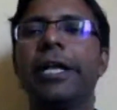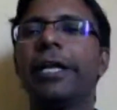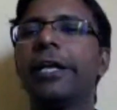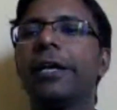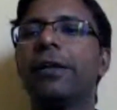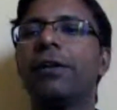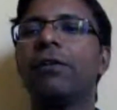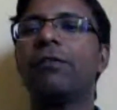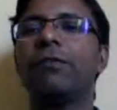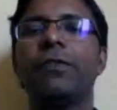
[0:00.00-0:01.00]
should take
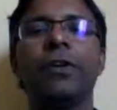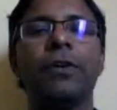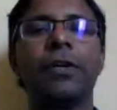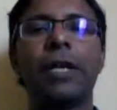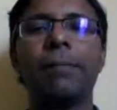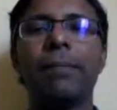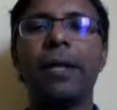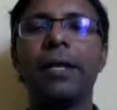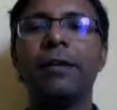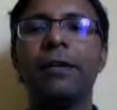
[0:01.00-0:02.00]
care of your
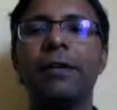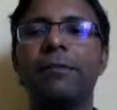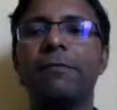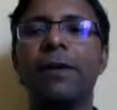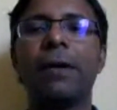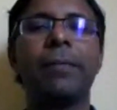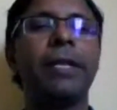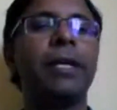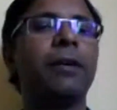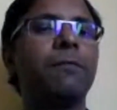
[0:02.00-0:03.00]
apply family of